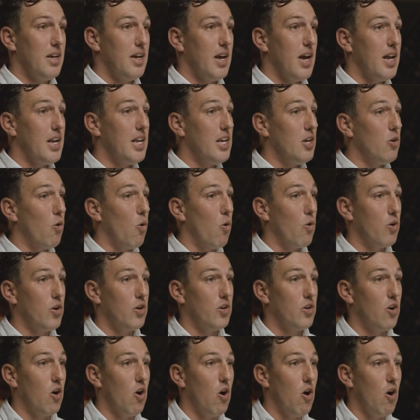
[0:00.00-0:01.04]
And he
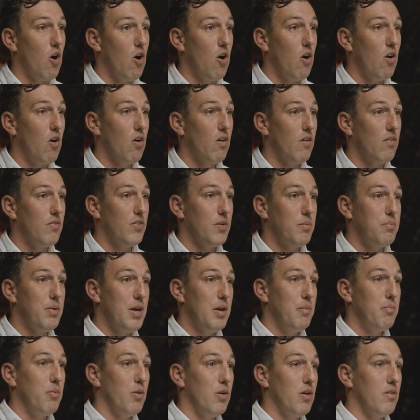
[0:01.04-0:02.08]
ordered all of the
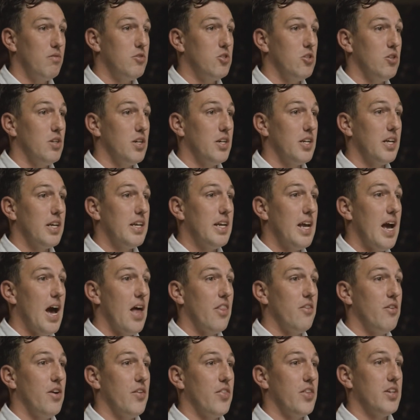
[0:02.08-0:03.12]
people of Judah to
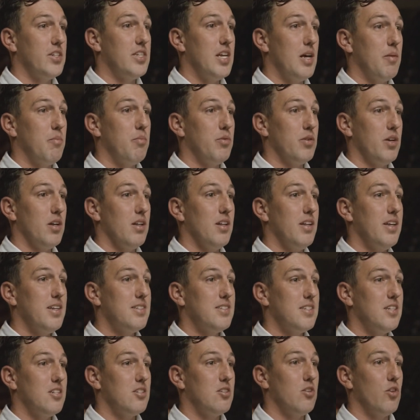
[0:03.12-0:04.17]
gather at the temple to
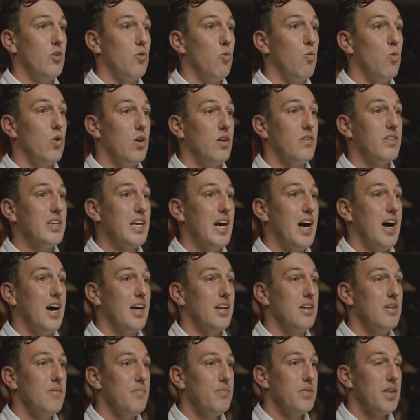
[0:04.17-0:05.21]
listen to the word of
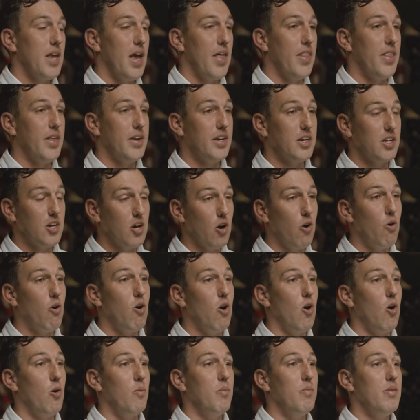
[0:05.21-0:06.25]
God and then to go
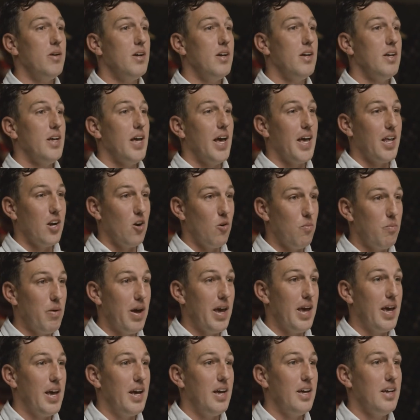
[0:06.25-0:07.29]
home and
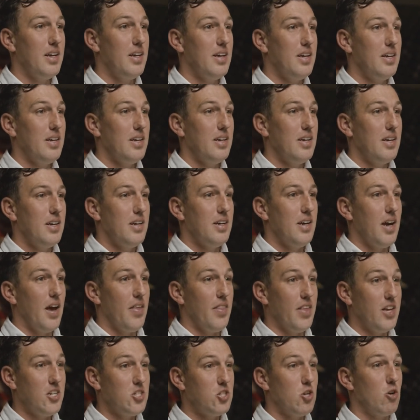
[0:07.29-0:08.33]
obey it. And
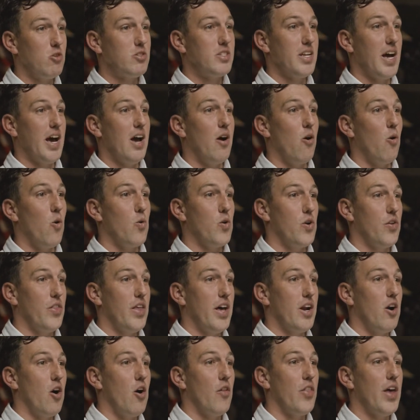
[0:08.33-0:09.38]
then Josiah ordered
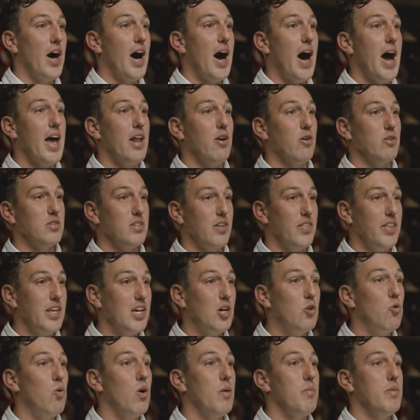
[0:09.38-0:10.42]
that all the idols and the
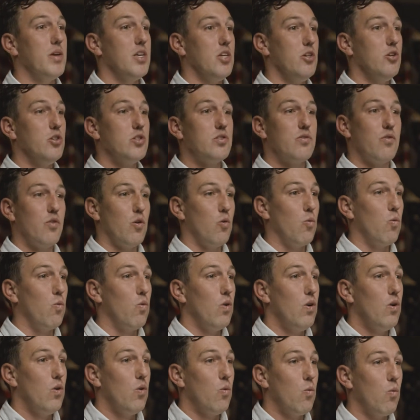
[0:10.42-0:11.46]
equipment used for
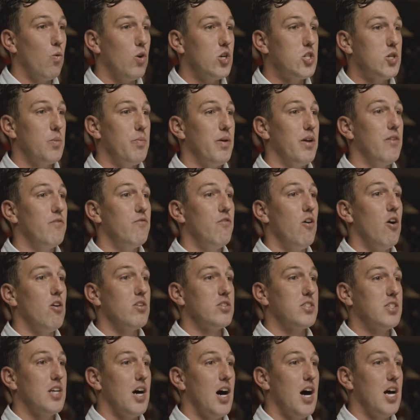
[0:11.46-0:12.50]
worshiping
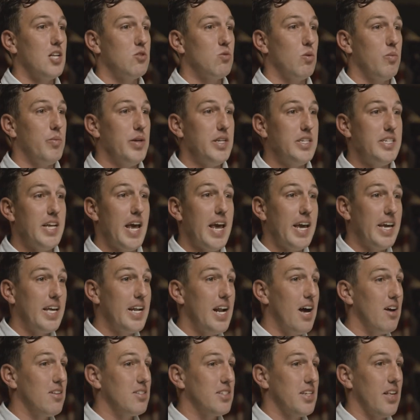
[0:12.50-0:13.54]
false gods would be taken
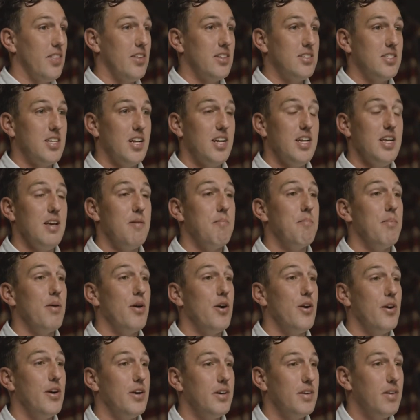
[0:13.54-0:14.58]
outside the city and
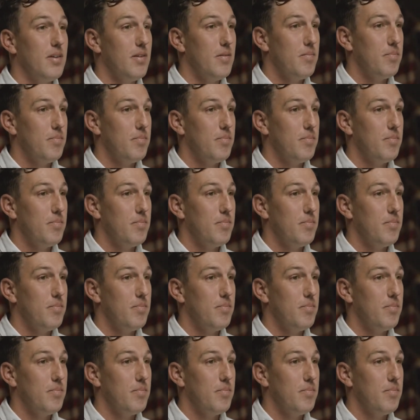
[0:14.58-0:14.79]
burned.